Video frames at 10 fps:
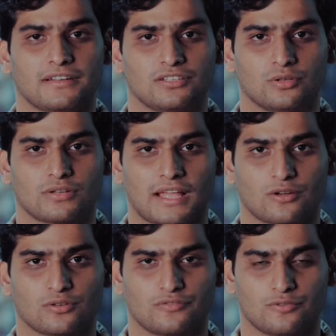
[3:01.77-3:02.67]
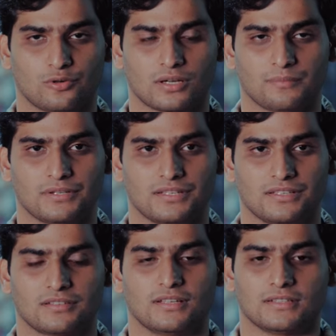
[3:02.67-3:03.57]
managed to crack on the four
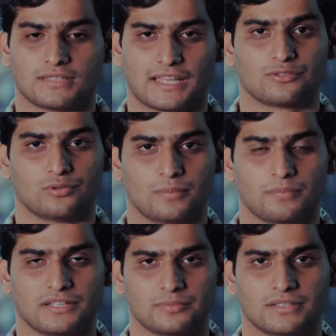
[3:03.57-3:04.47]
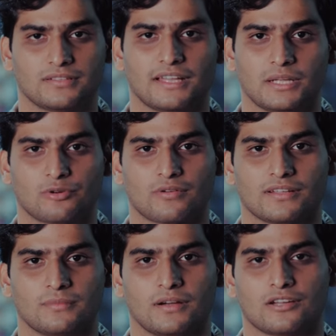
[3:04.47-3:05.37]
companies thanks to the placement training
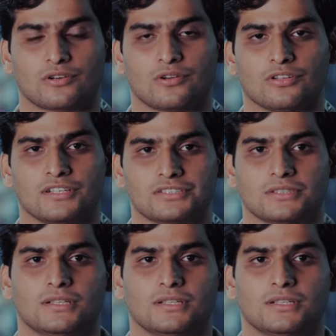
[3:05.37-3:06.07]
provided by our college.